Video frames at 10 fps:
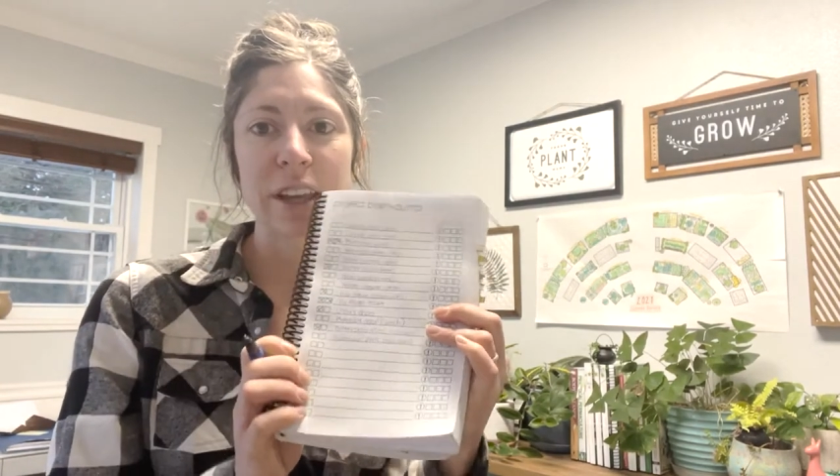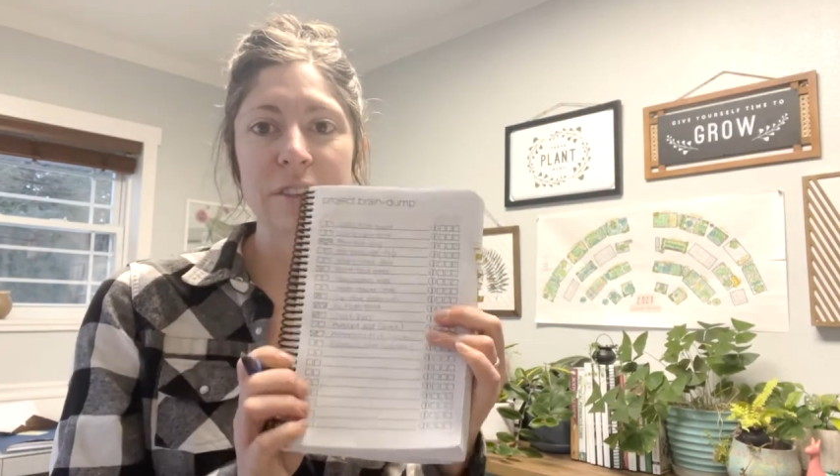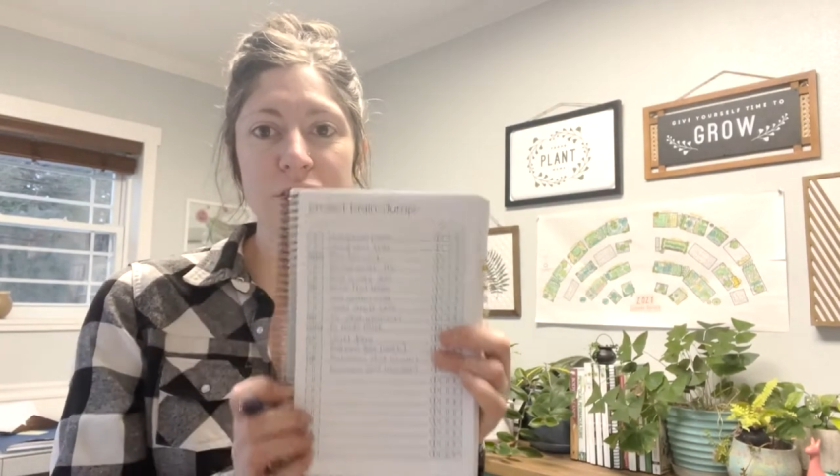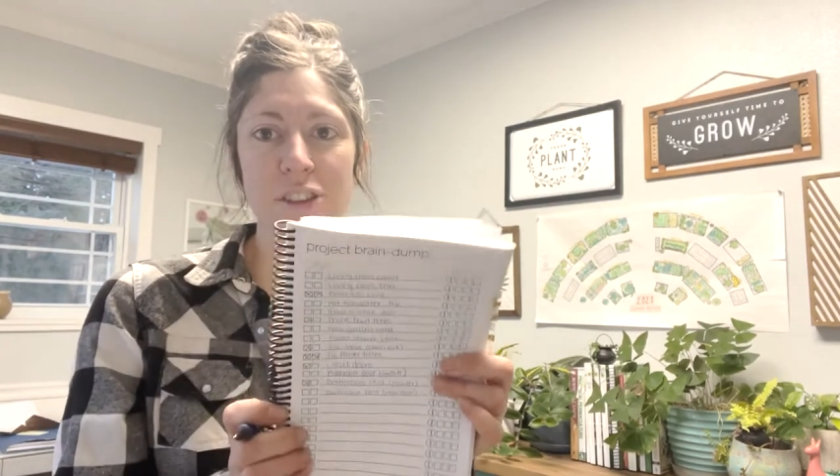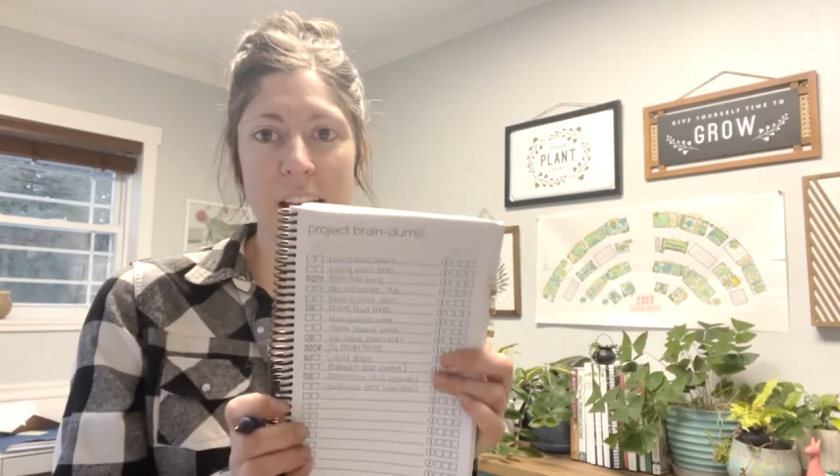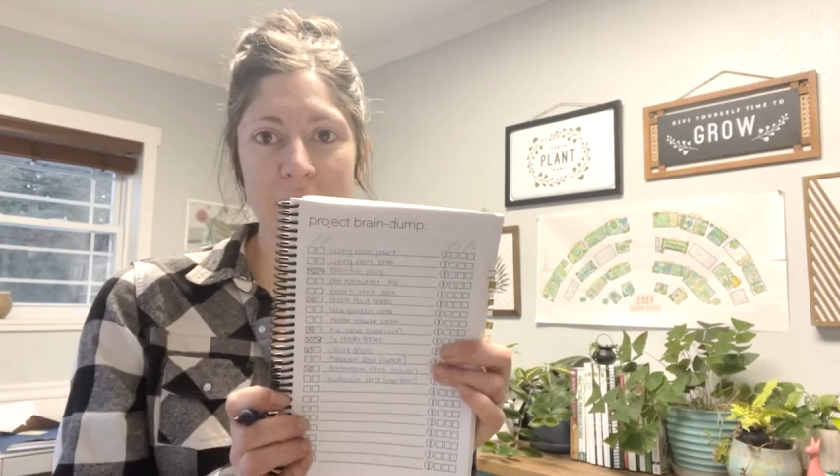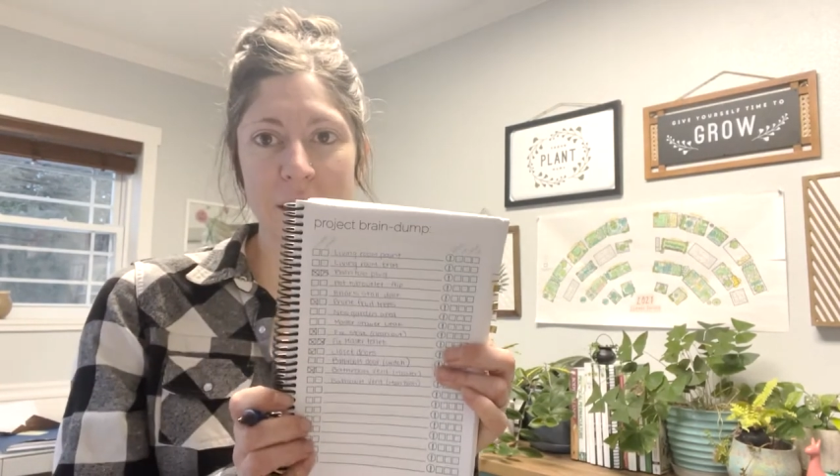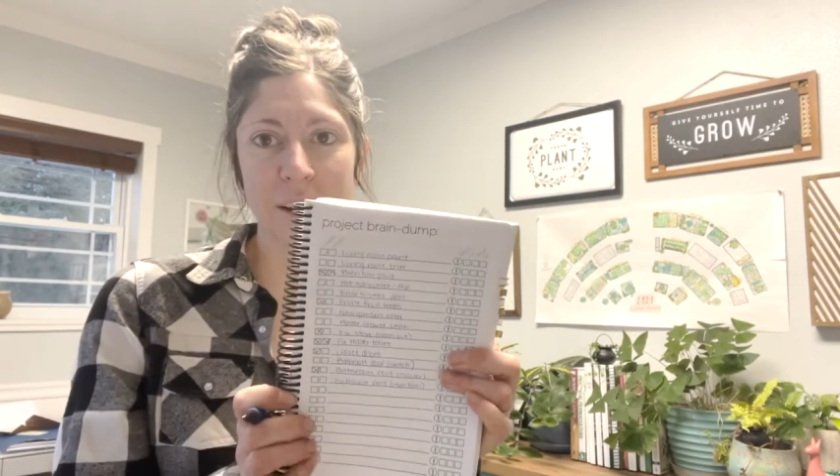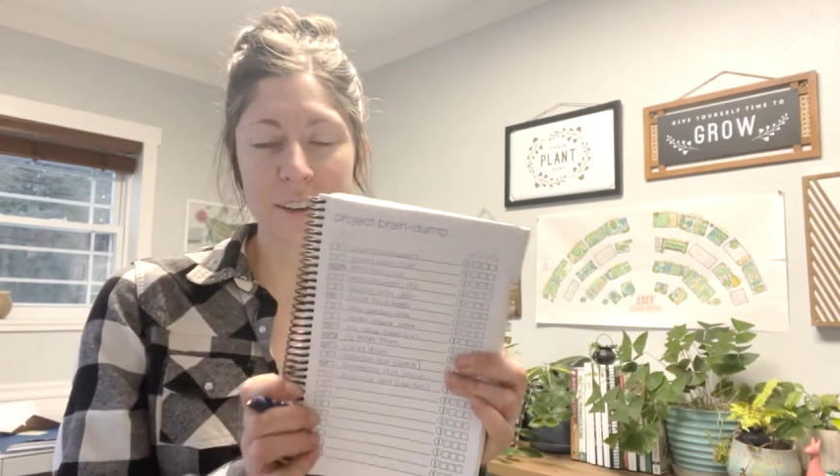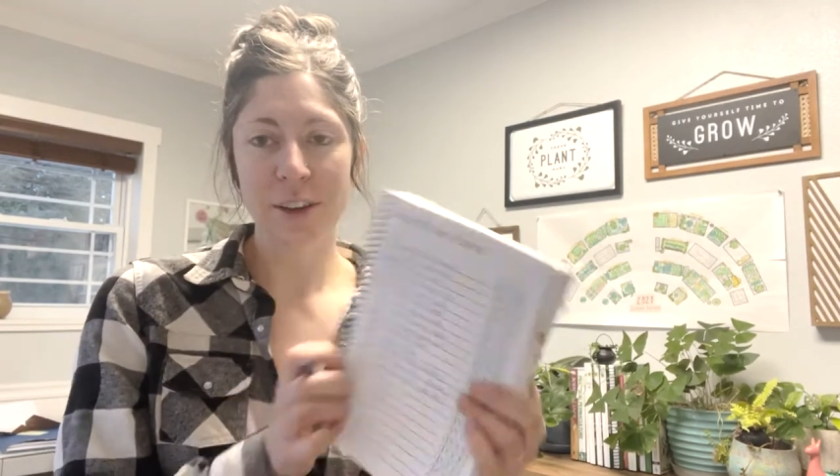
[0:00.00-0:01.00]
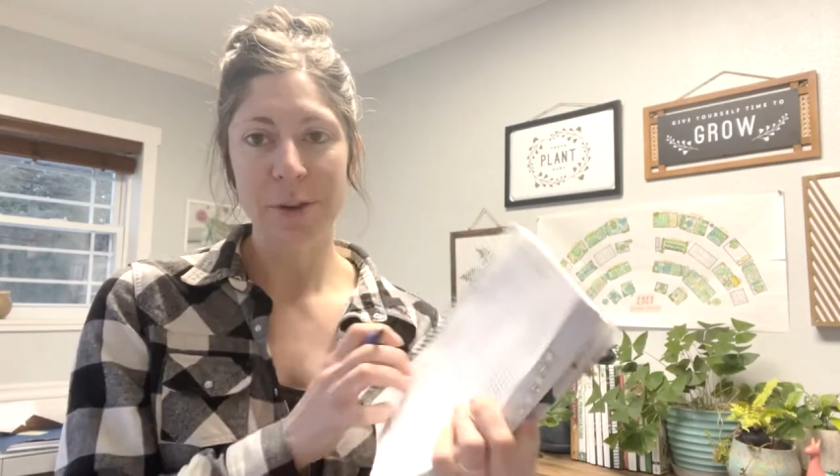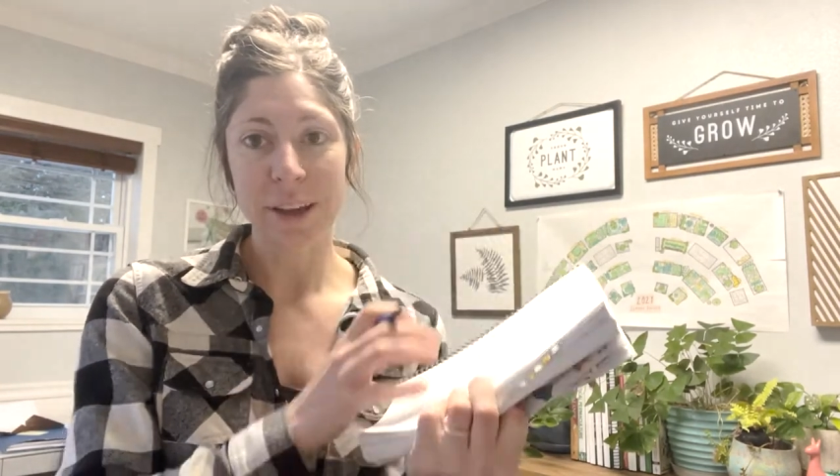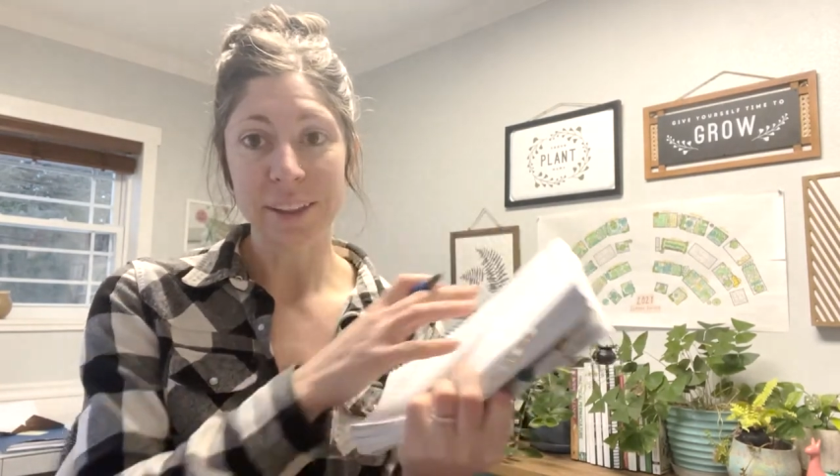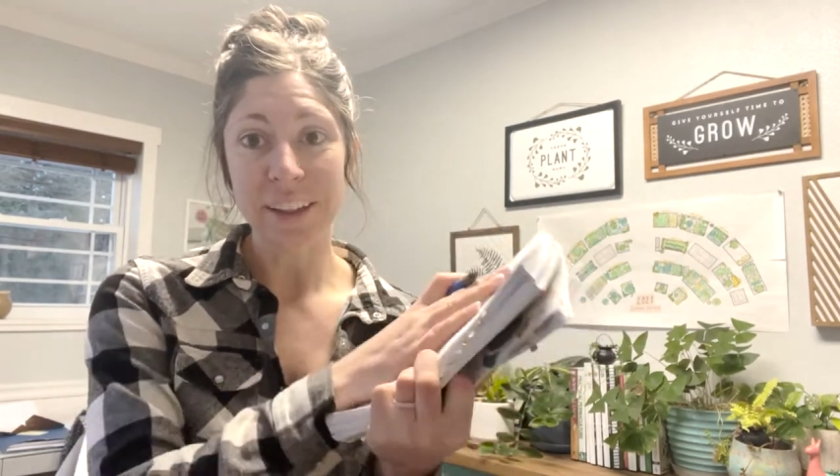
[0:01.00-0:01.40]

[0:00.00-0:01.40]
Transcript: a giant ongoing